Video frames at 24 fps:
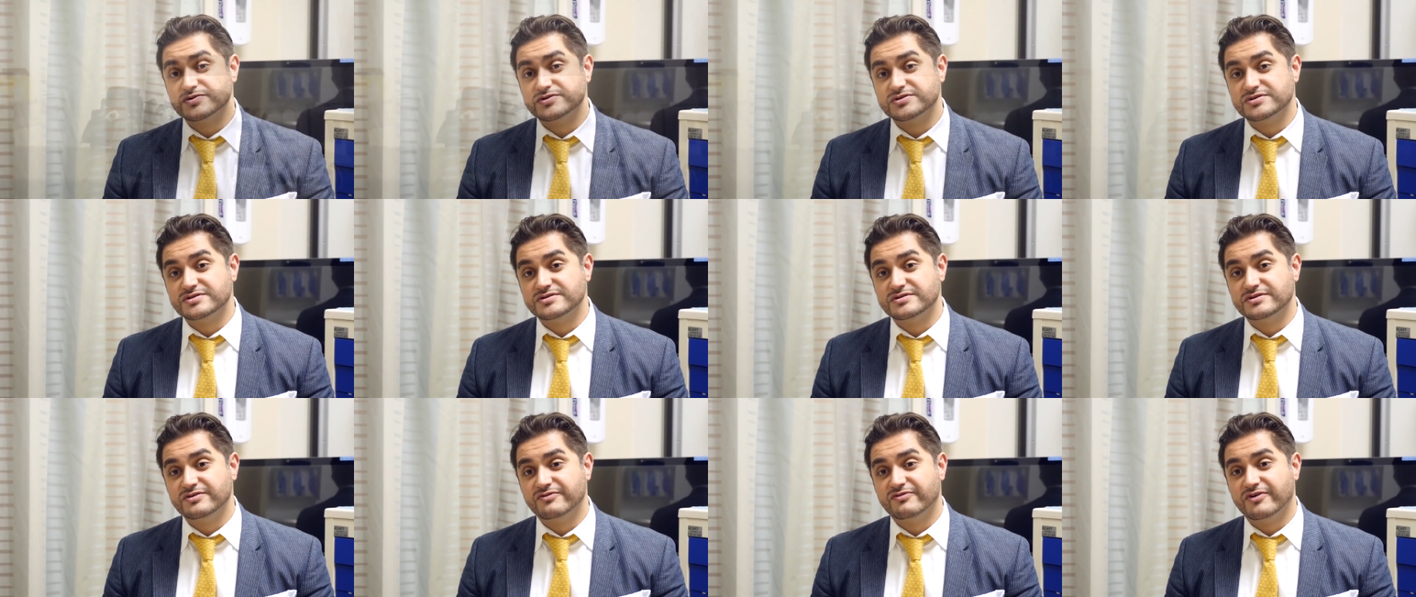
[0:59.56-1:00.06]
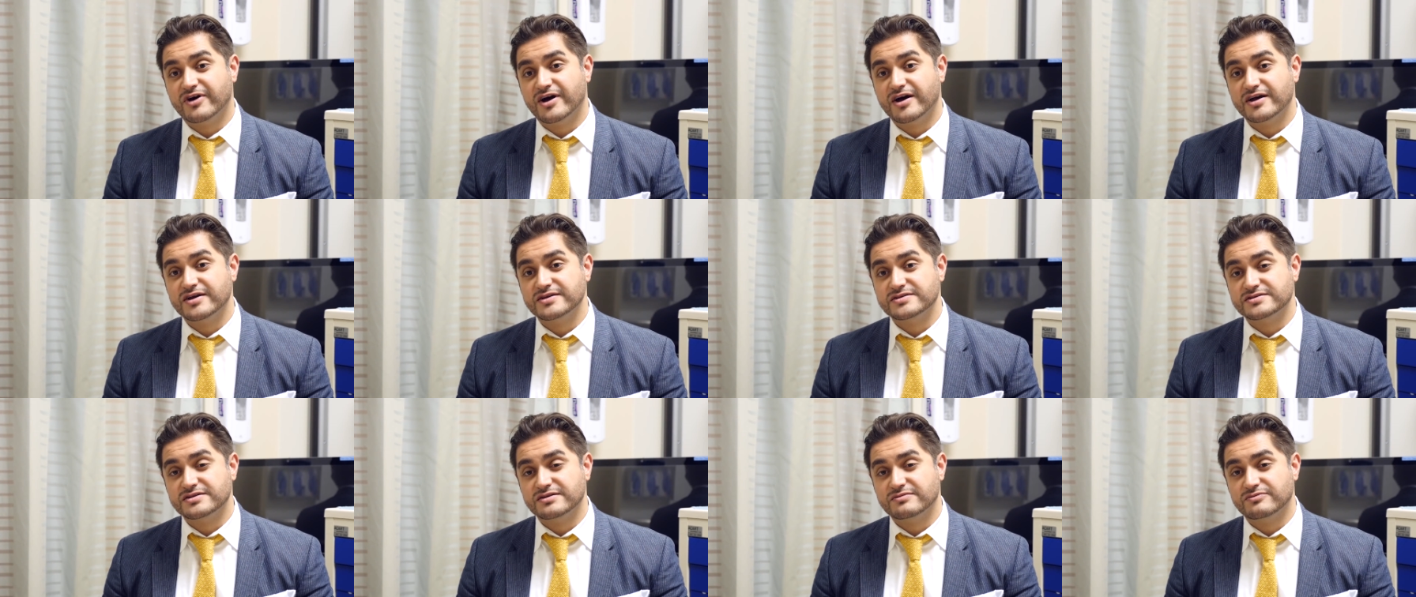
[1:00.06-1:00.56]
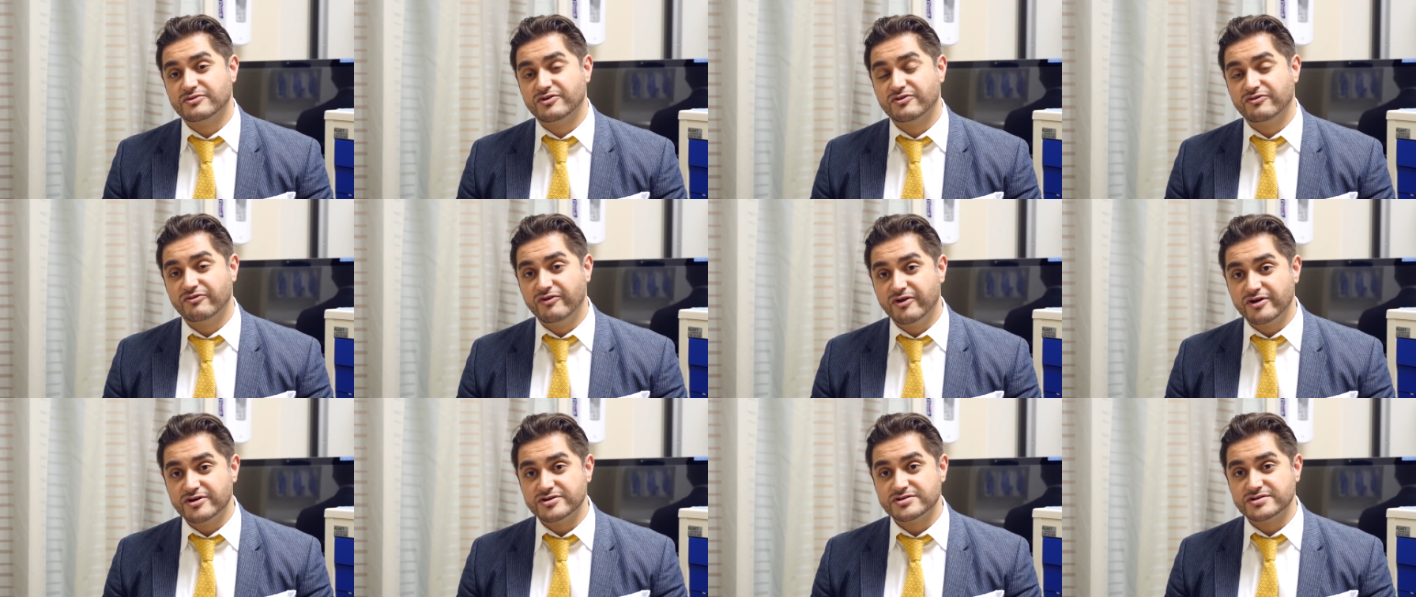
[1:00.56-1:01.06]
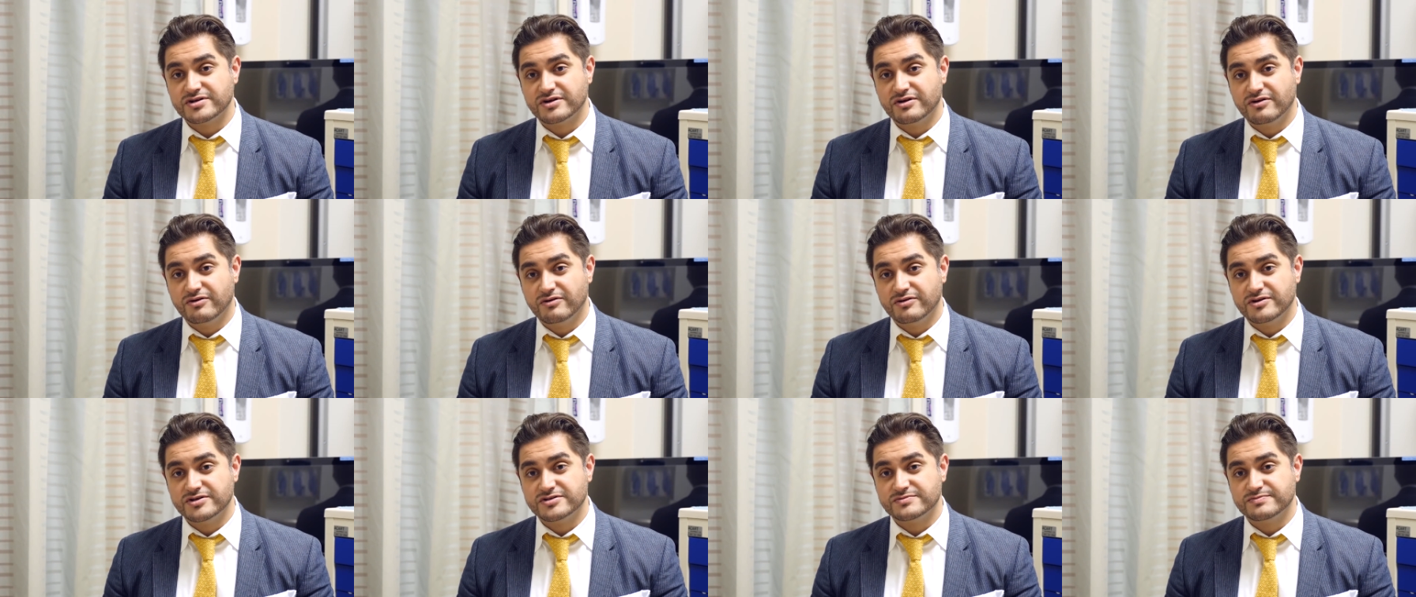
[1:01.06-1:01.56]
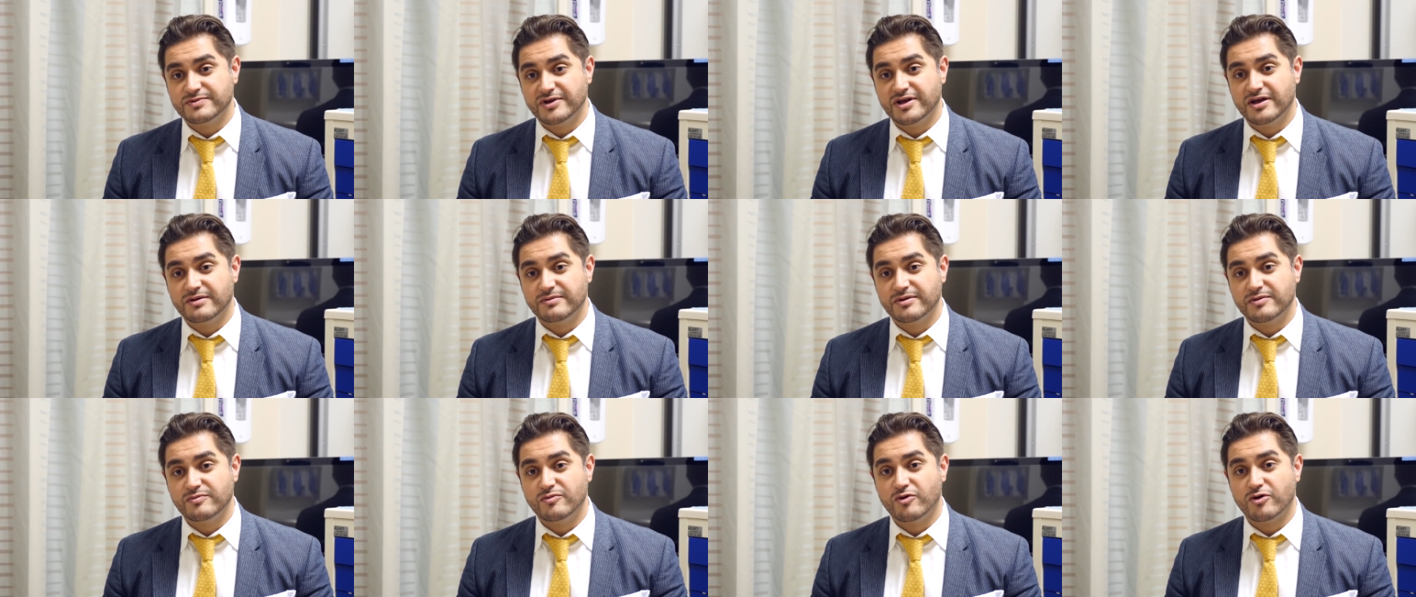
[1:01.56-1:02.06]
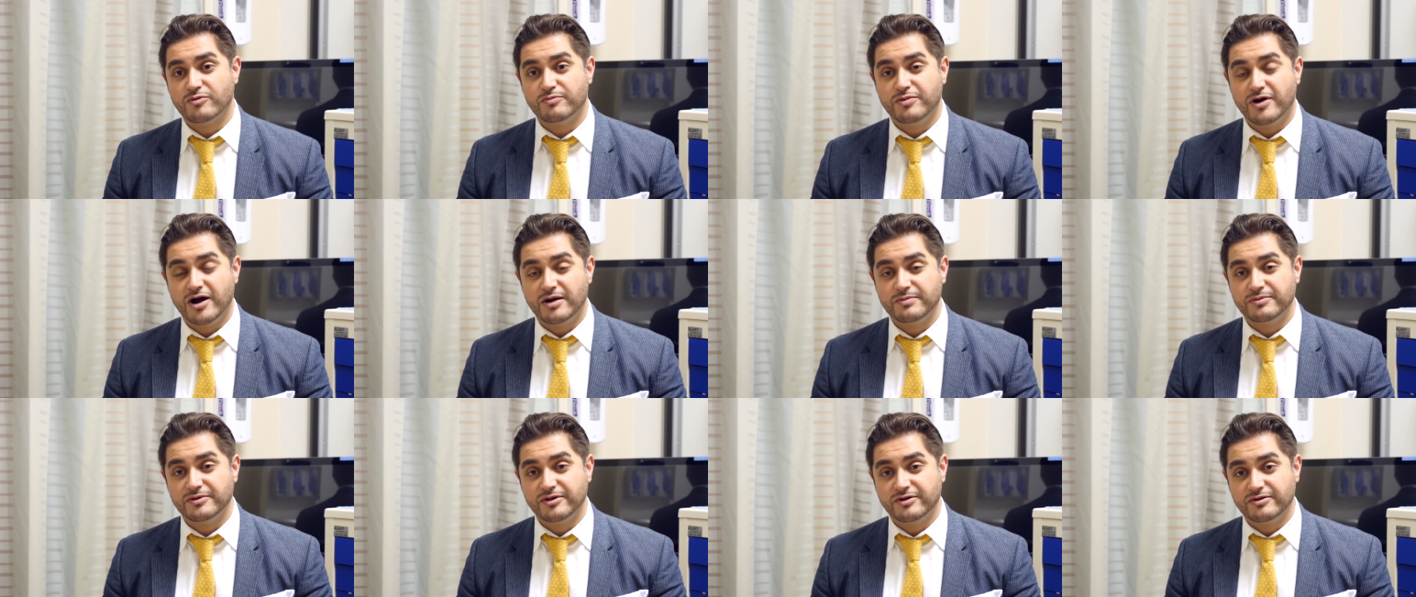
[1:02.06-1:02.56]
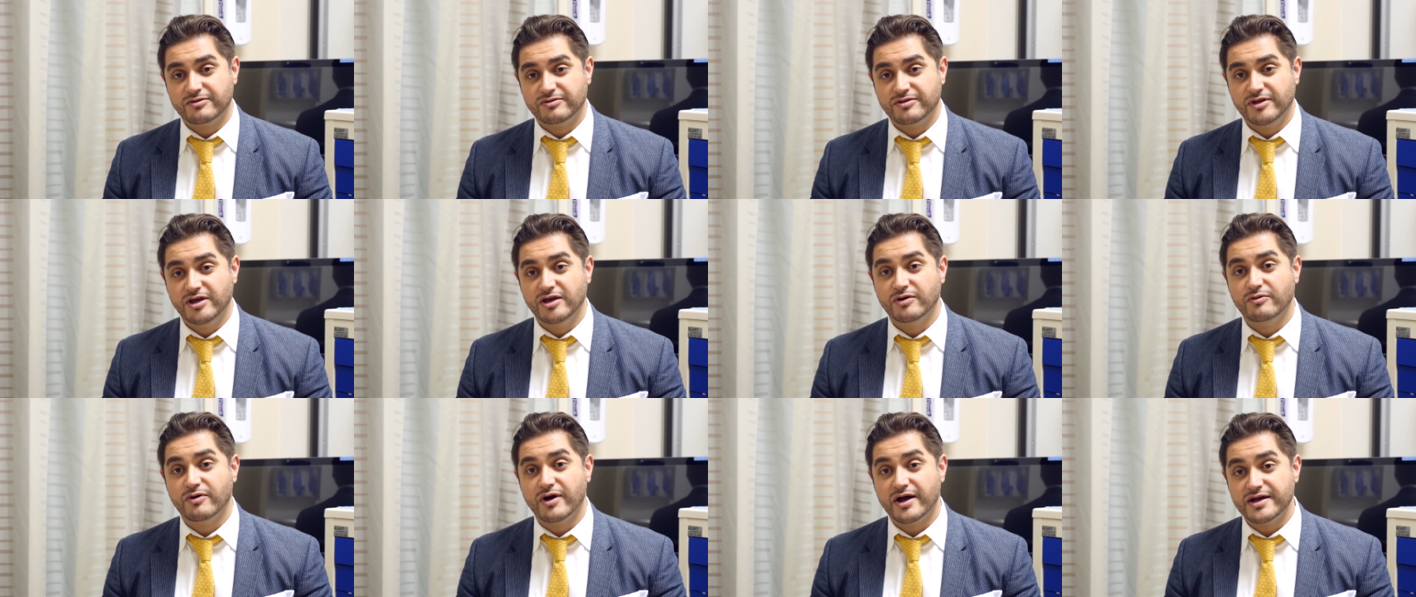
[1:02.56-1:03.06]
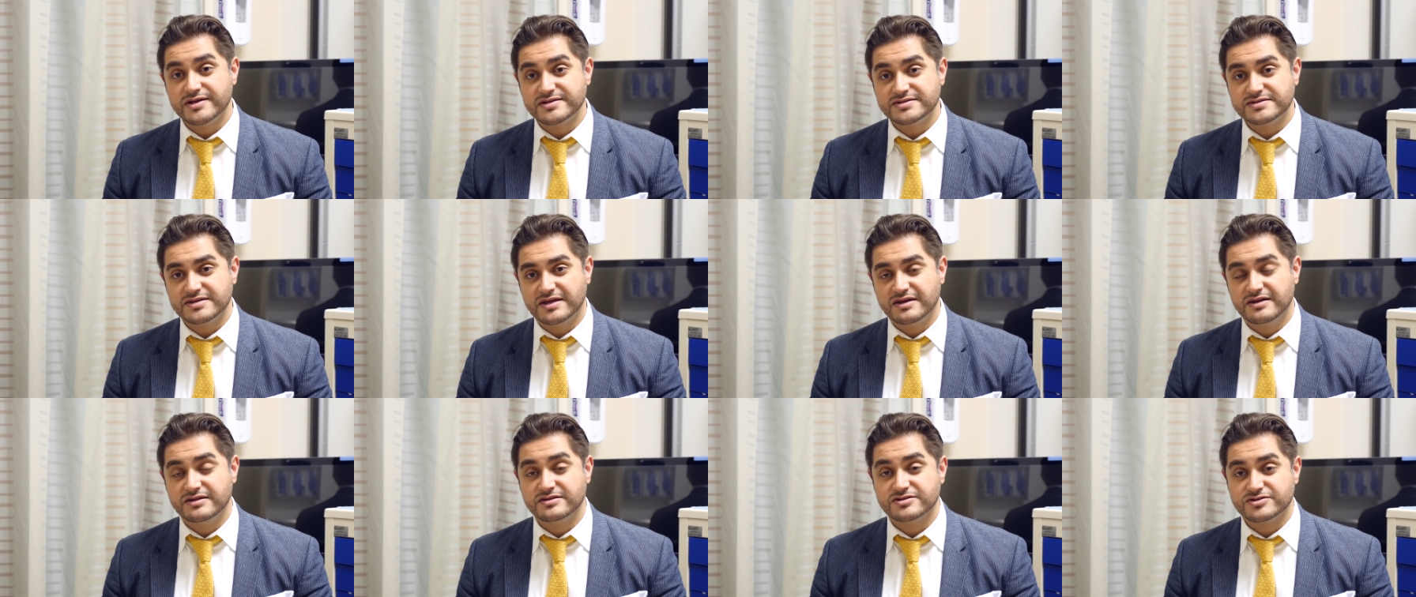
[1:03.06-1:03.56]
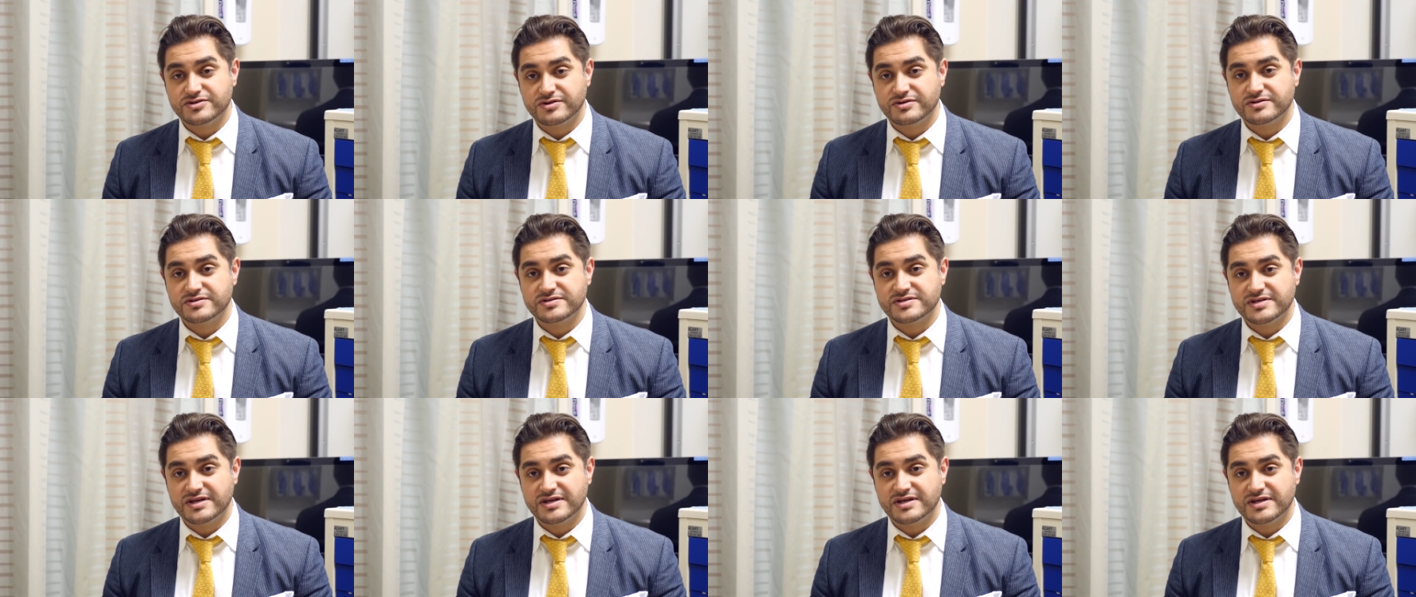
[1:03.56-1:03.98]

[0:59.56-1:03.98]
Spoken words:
was devised a number of years ago and is becoming more popular in the US and in certain